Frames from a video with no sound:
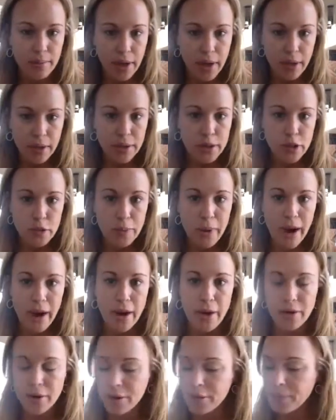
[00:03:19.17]
my loose
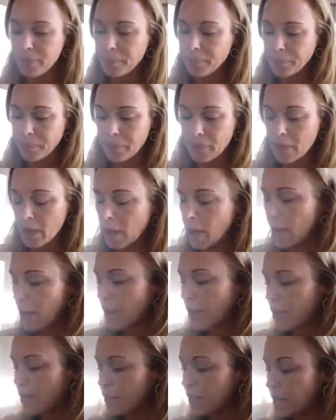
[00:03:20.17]
powder.
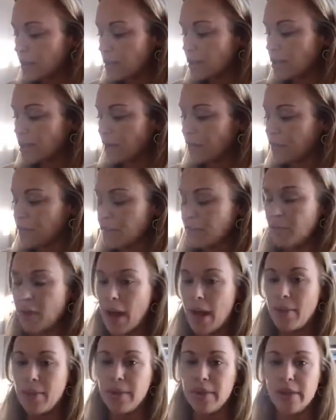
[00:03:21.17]
This stuff is
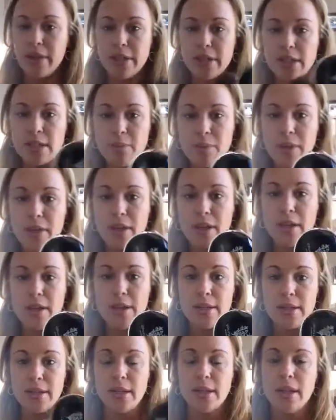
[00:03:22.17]
fabulous
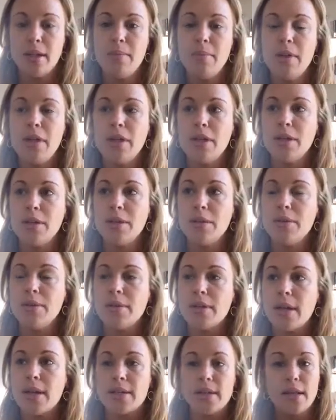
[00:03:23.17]
because it can be
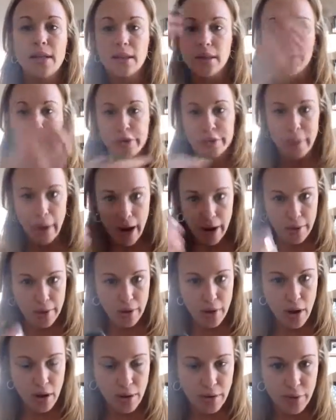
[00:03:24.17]
used as a loose
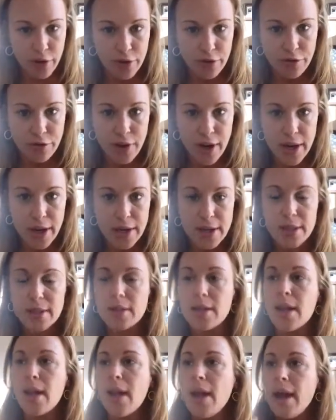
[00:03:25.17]
powder all over your
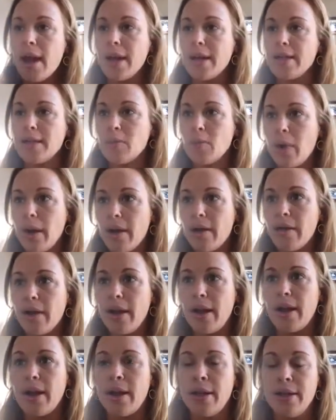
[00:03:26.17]
face, as well
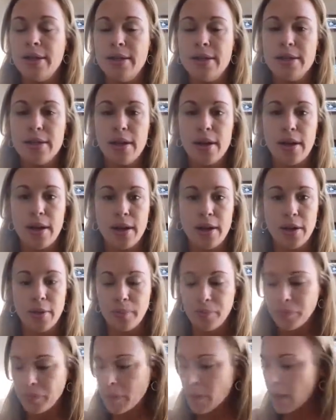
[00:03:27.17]
as
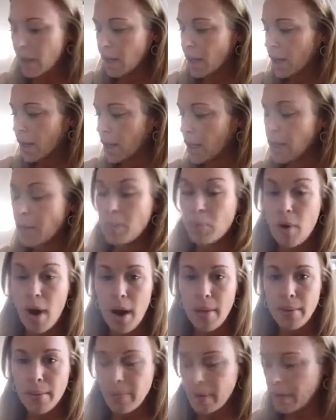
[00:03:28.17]
any
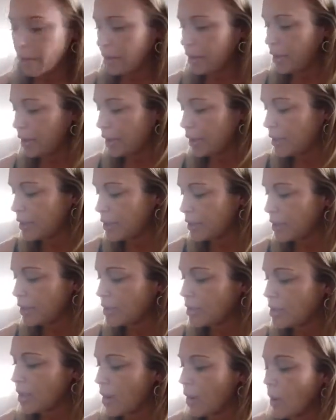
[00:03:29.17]
problem areas.
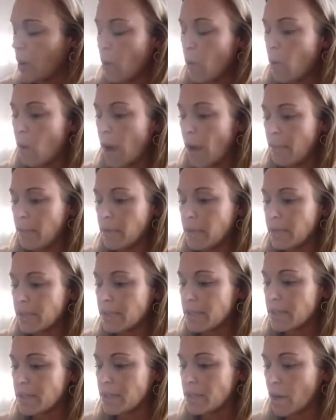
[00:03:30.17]
So I'm going to
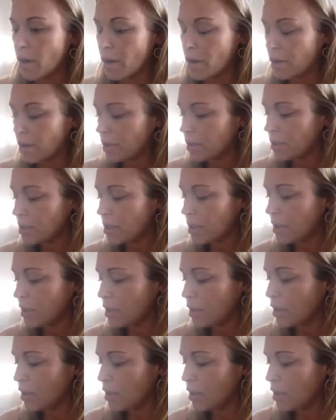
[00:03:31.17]
start